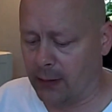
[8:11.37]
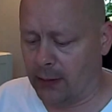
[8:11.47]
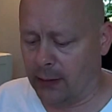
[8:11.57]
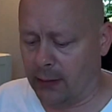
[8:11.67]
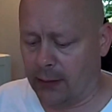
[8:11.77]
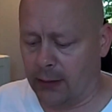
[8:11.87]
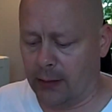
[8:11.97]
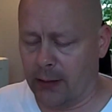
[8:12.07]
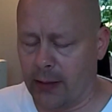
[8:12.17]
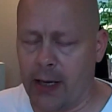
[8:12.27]

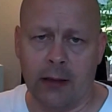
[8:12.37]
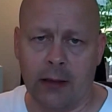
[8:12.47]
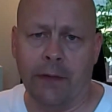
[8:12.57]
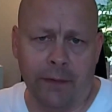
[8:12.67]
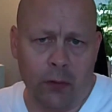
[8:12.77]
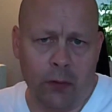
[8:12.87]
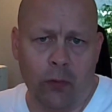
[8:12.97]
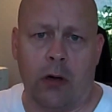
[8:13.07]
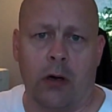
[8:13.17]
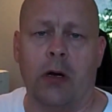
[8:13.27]
And if you
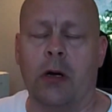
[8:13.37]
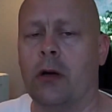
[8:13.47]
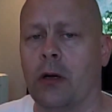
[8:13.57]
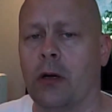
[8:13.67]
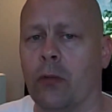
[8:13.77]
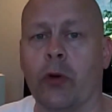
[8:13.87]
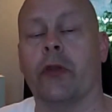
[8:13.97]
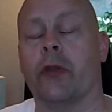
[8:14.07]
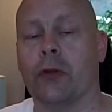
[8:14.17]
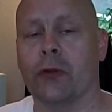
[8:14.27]
are one of
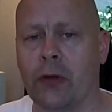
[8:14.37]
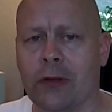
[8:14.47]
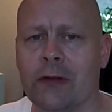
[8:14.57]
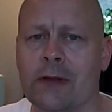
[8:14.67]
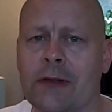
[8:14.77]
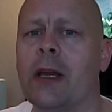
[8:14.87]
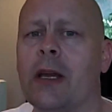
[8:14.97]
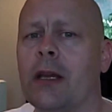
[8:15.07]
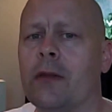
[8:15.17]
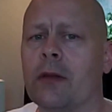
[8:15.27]
the consultants
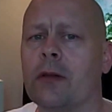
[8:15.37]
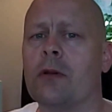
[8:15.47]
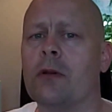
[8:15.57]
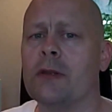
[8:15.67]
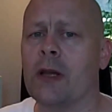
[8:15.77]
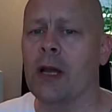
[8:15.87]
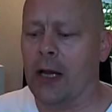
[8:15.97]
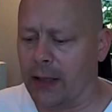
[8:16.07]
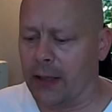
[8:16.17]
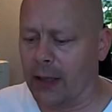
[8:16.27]
taking the course,
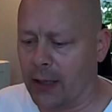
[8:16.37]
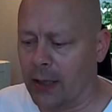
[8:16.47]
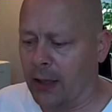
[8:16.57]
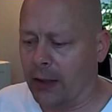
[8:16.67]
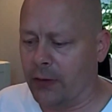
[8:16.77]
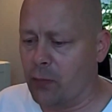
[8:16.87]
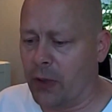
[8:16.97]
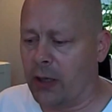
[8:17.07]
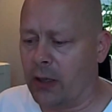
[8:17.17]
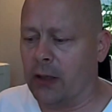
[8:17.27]
then you
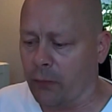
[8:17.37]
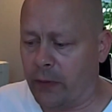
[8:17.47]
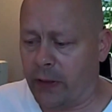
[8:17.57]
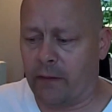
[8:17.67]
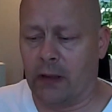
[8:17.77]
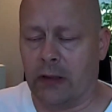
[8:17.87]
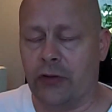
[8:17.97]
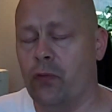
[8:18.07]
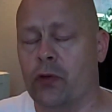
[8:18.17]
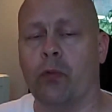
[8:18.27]
may very well
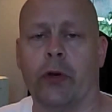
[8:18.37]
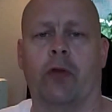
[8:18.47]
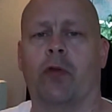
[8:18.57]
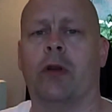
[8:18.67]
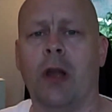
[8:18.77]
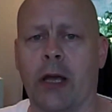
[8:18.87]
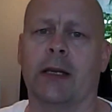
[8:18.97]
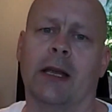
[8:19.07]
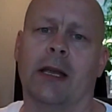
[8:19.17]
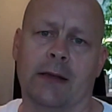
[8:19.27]
use one of your
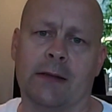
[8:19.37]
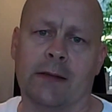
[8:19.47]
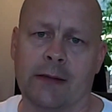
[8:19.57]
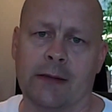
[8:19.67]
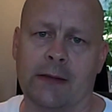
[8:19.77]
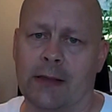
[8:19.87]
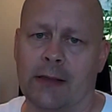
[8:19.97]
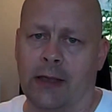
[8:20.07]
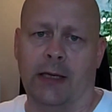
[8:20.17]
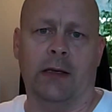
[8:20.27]
client cases
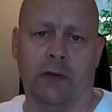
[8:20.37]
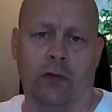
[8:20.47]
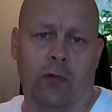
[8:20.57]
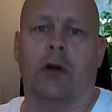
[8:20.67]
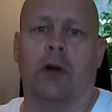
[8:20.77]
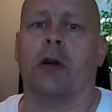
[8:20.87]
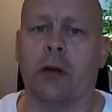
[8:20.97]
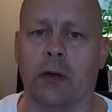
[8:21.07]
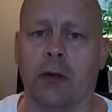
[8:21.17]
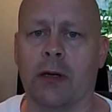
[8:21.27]
in your
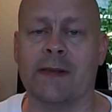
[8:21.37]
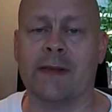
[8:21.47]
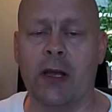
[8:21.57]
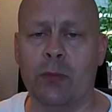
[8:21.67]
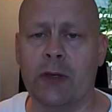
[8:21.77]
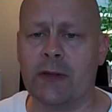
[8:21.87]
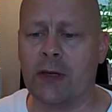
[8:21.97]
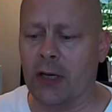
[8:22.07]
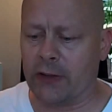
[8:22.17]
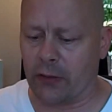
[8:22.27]
assignments
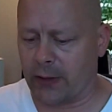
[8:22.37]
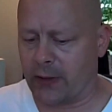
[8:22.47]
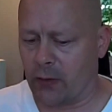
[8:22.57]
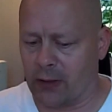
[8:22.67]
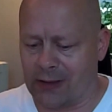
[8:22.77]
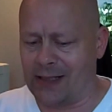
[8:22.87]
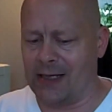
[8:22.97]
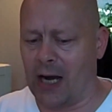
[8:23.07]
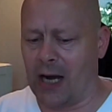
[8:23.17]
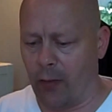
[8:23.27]
so that you can
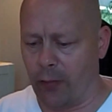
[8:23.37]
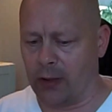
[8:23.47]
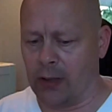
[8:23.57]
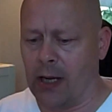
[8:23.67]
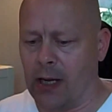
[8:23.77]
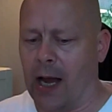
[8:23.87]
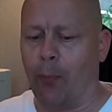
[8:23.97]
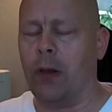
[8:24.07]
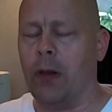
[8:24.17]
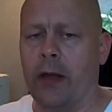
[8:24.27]
see how you can
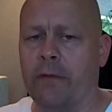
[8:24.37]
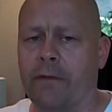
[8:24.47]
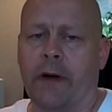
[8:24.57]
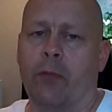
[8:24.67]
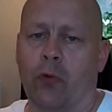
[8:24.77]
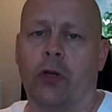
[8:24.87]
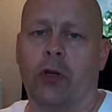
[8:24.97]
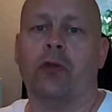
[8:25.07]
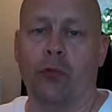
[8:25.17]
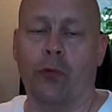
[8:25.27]
apply the framework
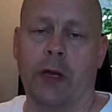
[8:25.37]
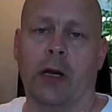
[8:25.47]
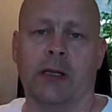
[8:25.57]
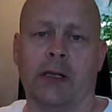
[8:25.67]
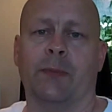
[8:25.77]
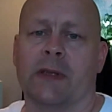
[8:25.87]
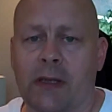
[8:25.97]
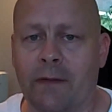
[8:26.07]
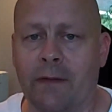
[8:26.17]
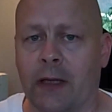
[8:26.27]
to their
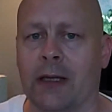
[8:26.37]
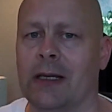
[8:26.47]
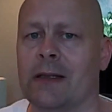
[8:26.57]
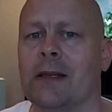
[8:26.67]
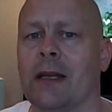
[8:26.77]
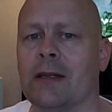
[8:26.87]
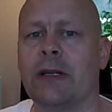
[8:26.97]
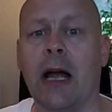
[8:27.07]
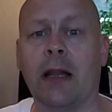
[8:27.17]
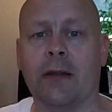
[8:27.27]
specific needs and
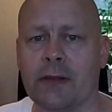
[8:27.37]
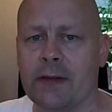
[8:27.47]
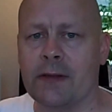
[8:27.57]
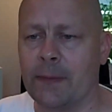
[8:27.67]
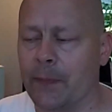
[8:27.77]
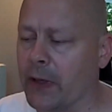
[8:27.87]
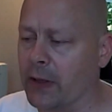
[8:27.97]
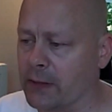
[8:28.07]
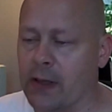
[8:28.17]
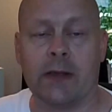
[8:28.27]
challenges.
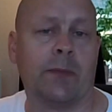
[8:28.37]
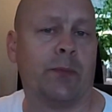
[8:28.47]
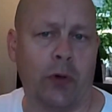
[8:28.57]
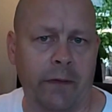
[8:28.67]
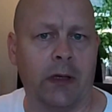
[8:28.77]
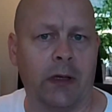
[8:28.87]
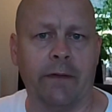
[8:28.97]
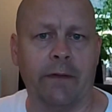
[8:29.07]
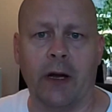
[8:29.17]
That's perfectly fine.